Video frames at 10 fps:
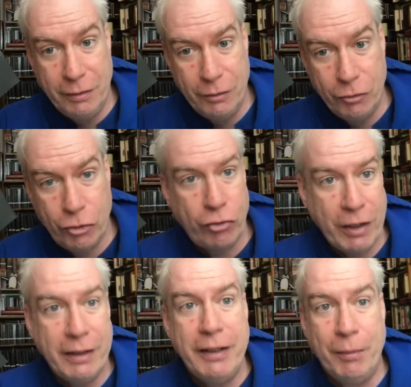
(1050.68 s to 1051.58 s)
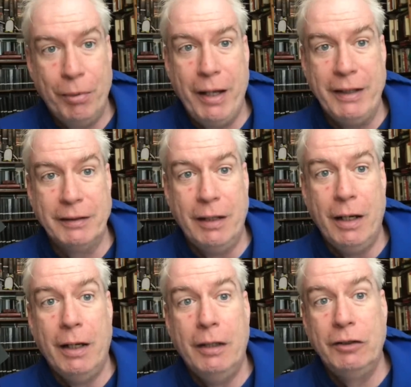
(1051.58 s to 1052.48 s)
strictly in place
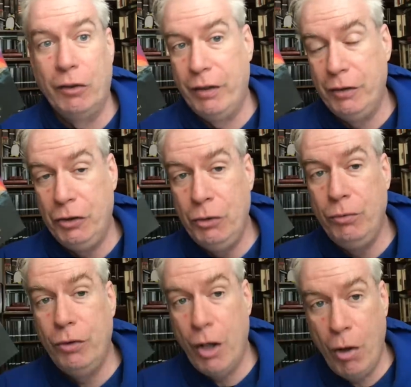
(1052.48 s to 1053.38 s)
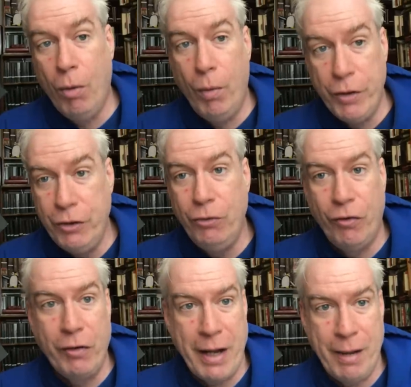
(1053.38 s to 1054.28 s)
so that you know a new
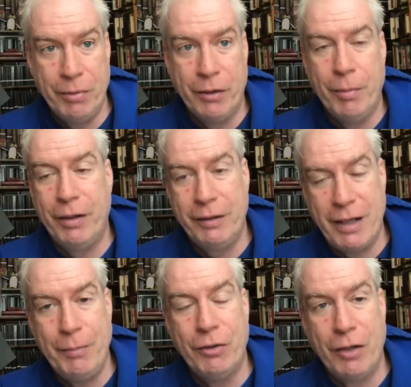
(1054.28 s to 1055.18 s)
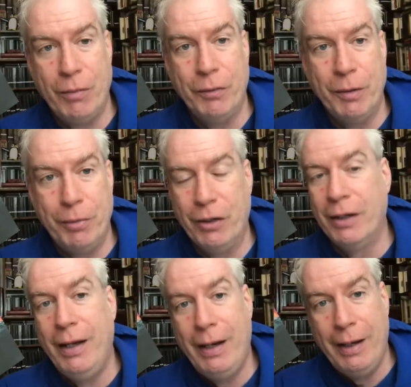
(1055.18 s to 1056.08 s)
vocabulary by the time you're done with the book.
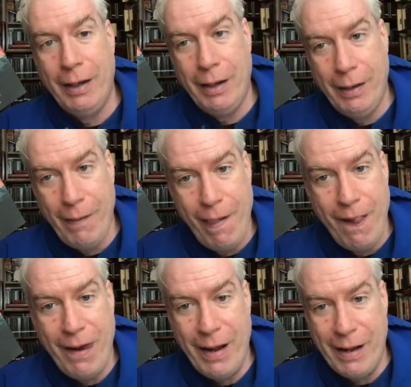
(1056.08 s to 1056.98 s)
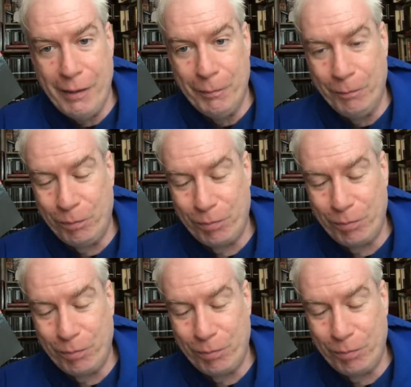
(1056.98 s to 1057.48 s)
Um,